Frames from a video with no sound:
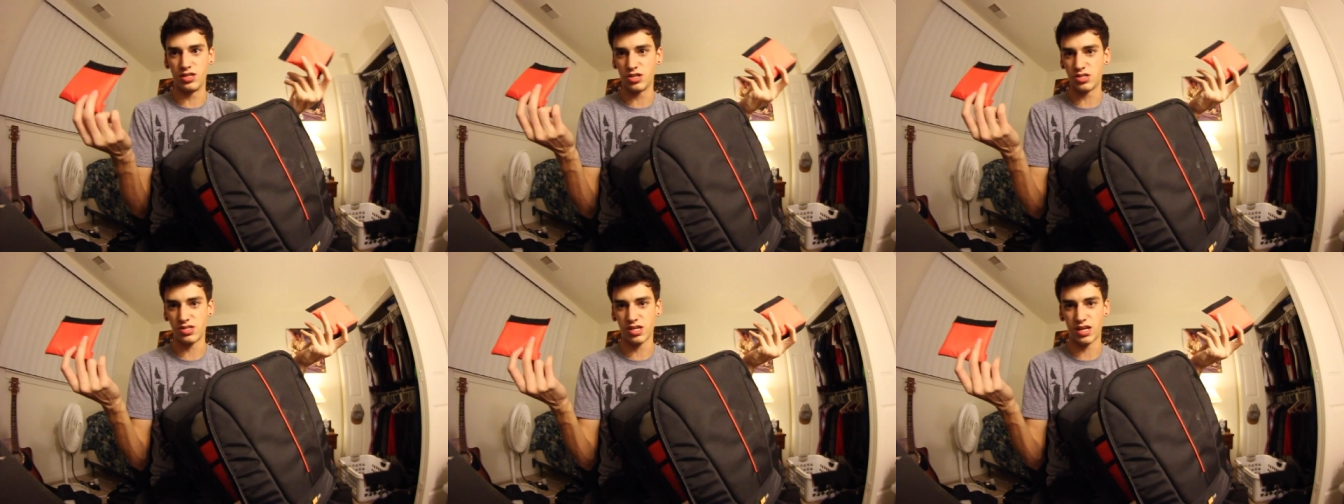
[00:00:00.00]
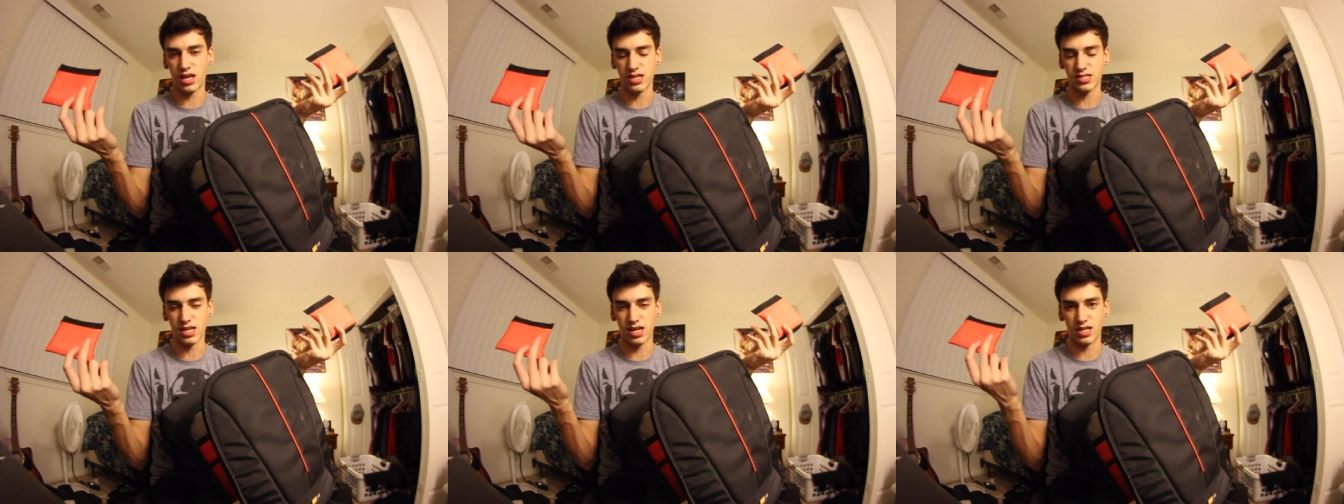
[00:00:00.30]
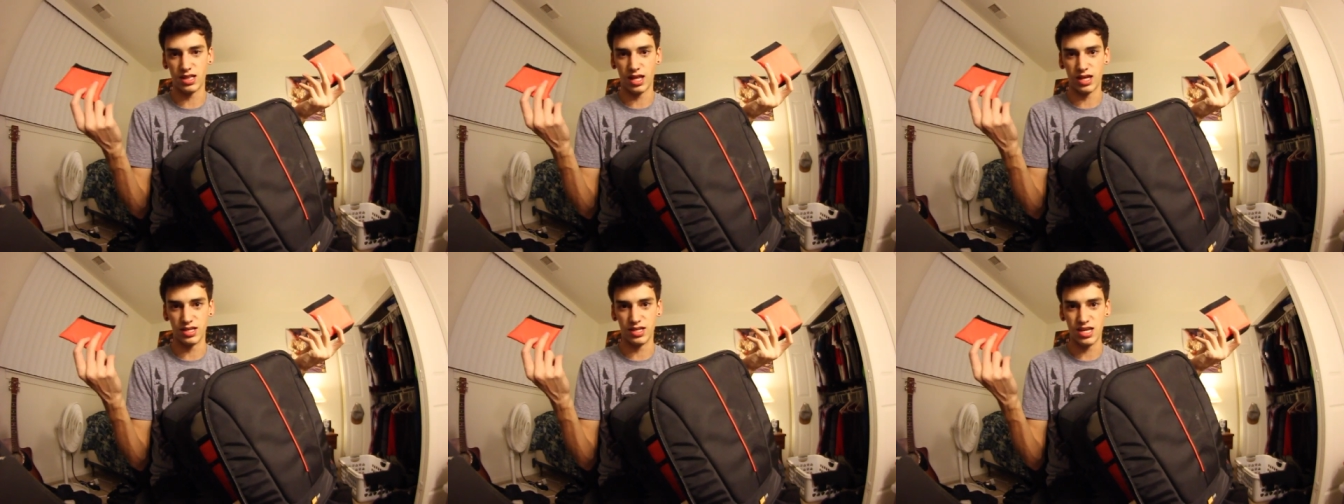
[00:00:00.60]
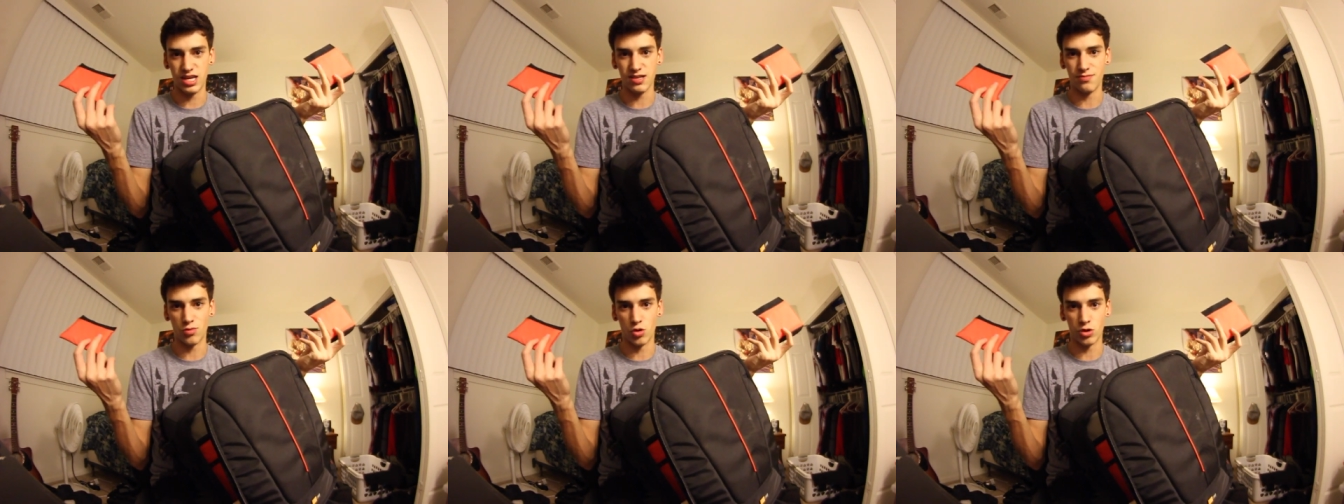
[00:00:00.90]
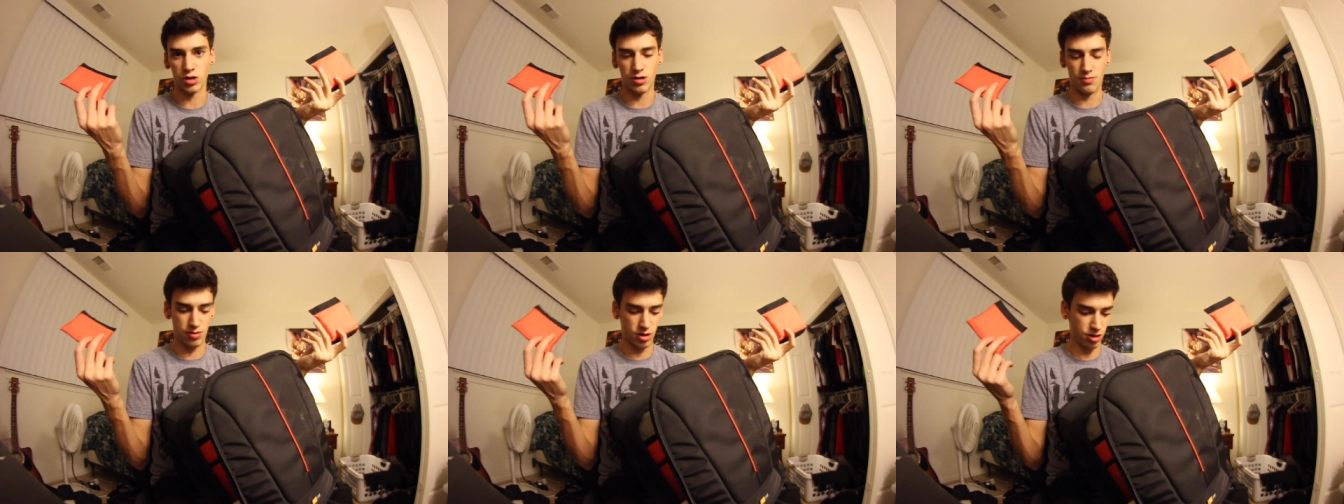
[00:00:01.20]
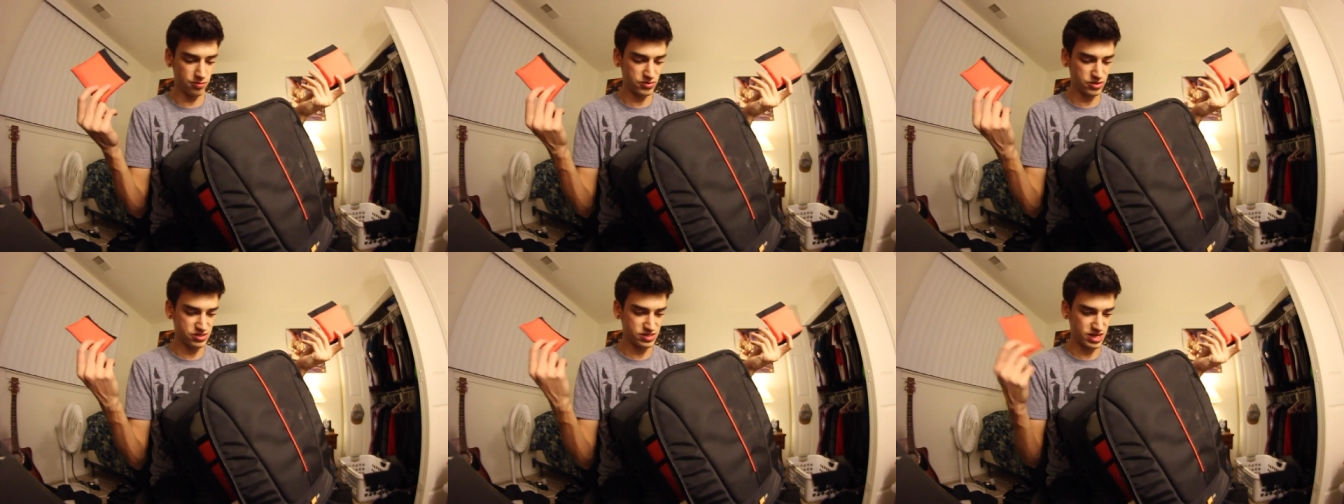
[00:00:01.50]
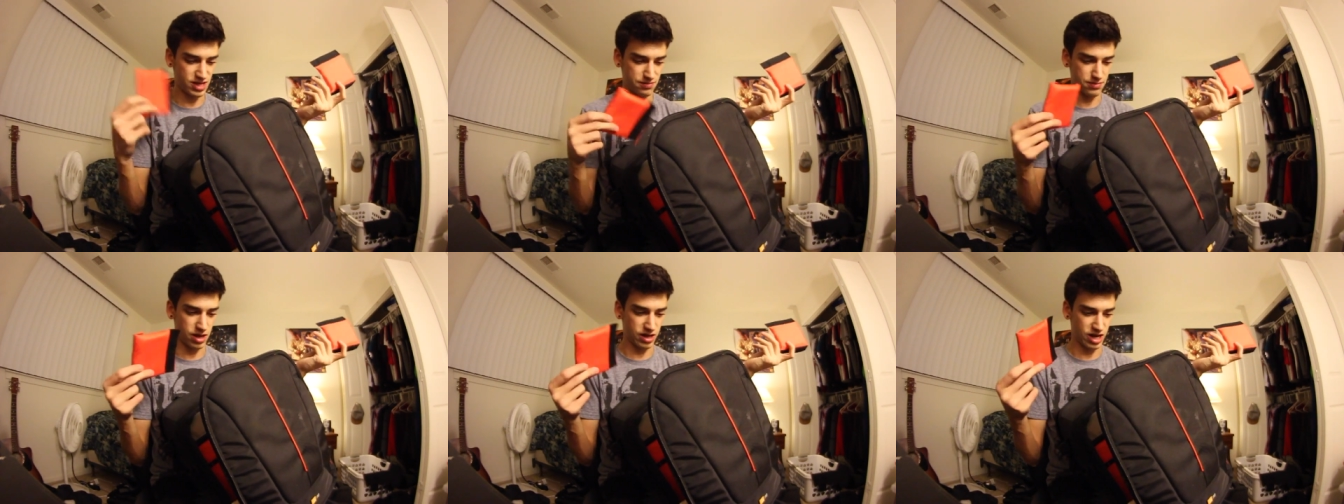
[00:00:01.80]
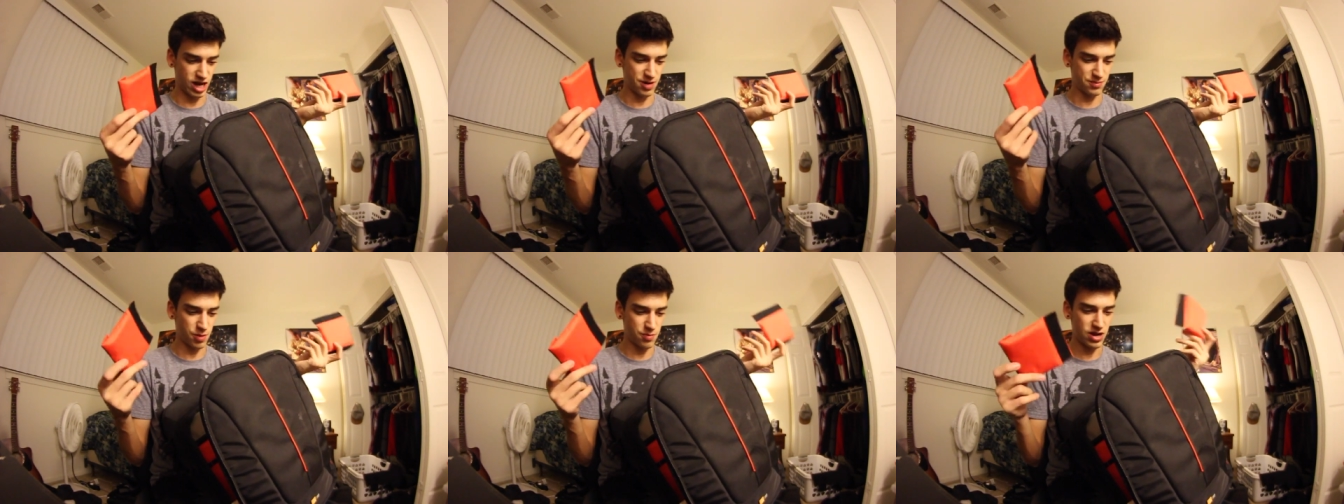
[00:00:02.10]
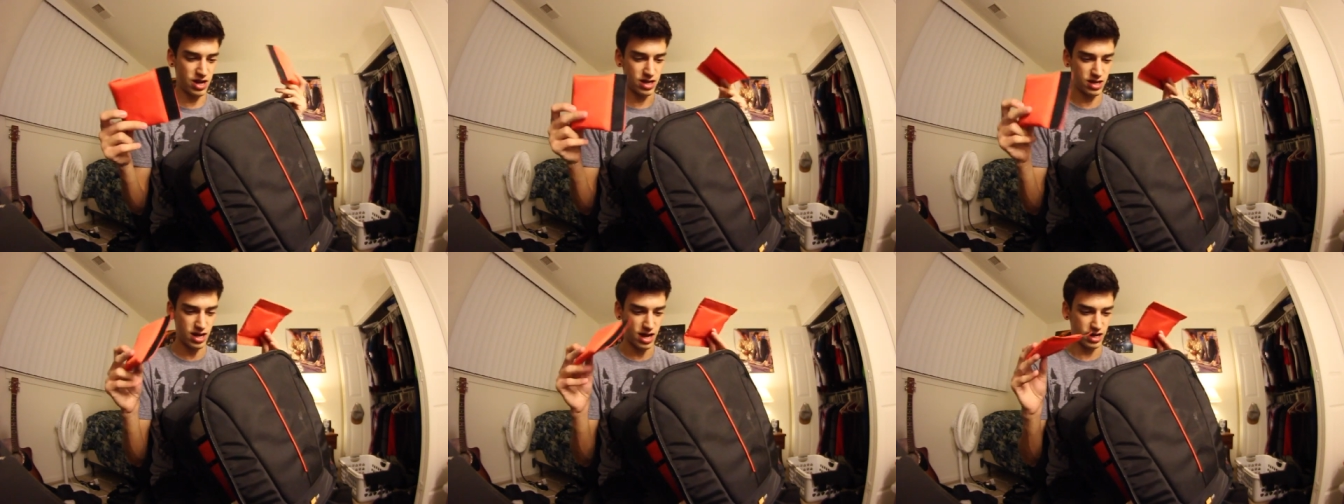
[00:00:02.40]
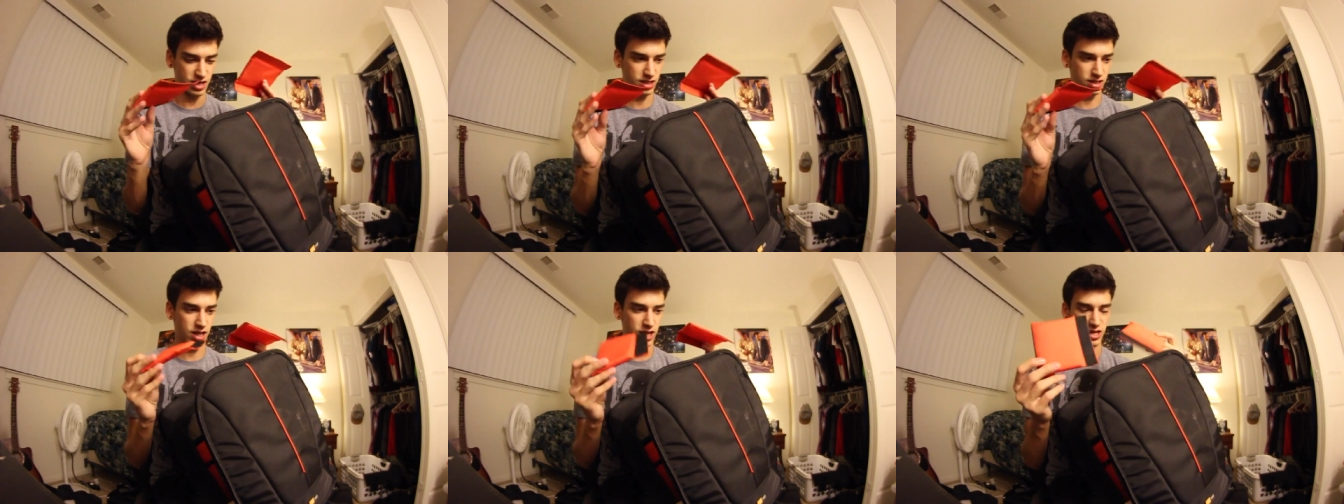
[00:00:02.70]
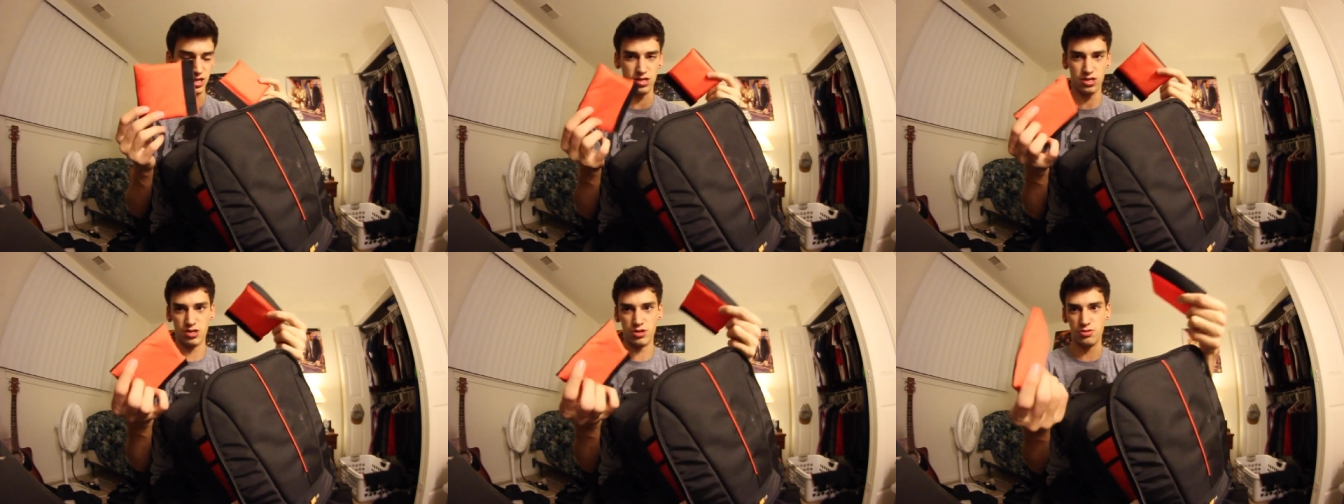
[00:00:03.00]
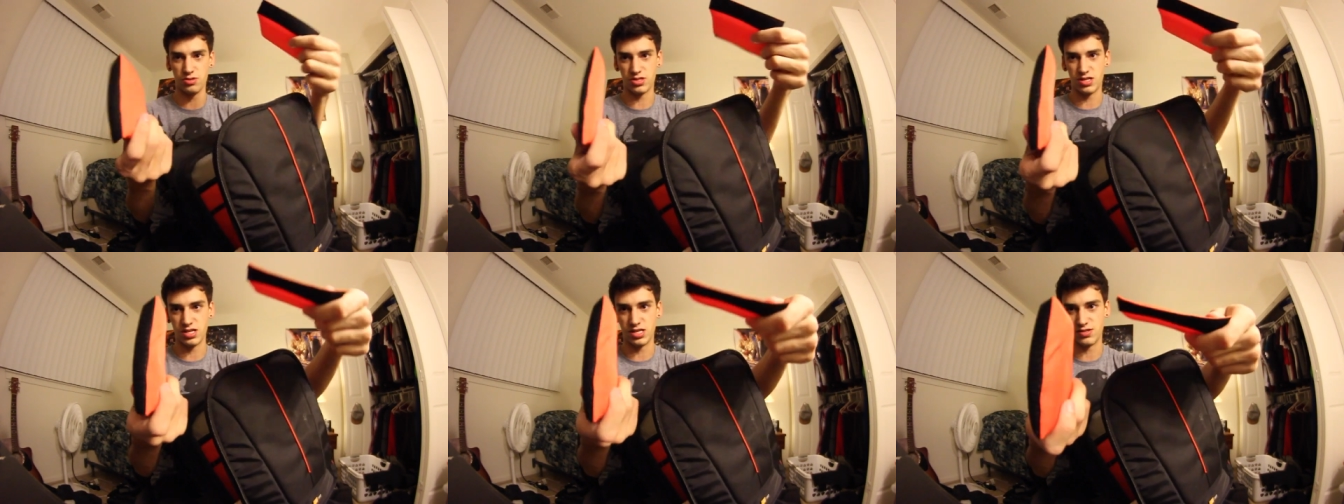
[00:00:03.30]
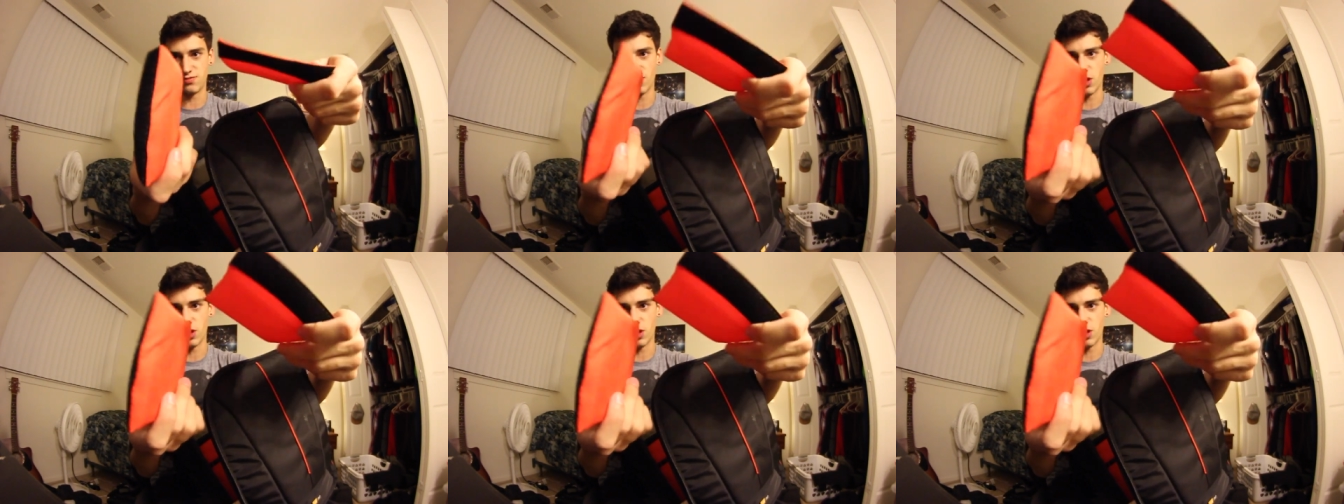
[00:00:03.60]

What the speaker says: just in case I like need more compartments in my camera bag, I can like use these